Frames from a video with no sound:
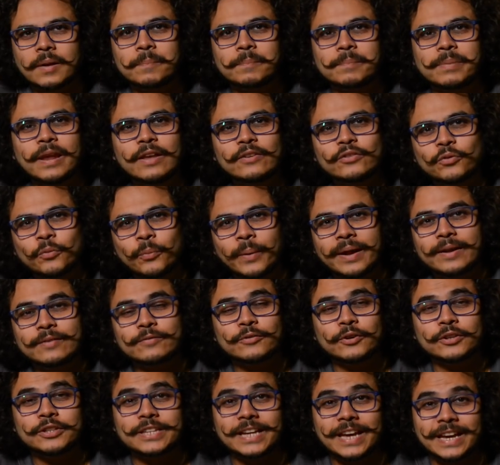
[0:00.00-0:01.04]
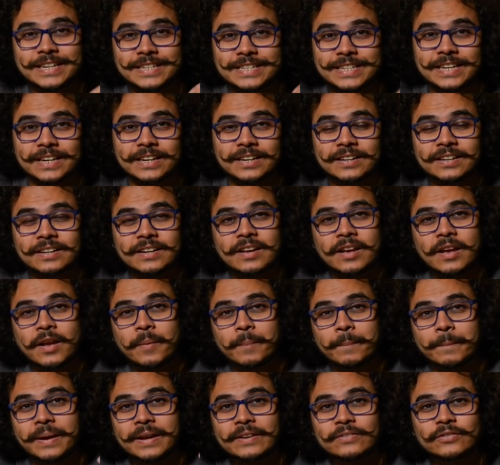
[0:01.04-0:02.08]
Plus one for the idea.
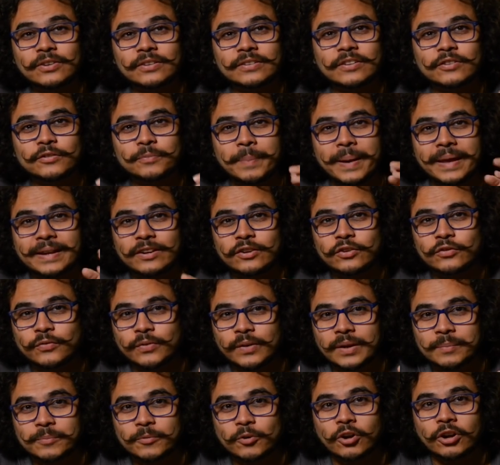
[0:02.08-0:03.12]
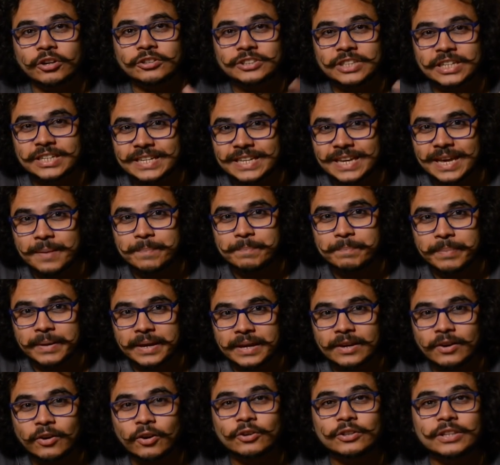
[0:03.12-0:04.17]
Based on the Spanish film Contra
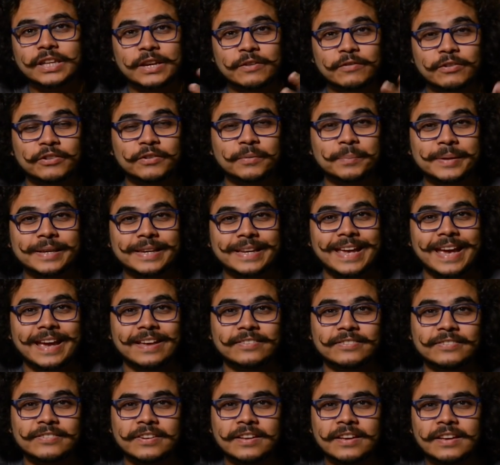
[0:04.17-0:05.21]
Tiempo, or The Invisible Guest,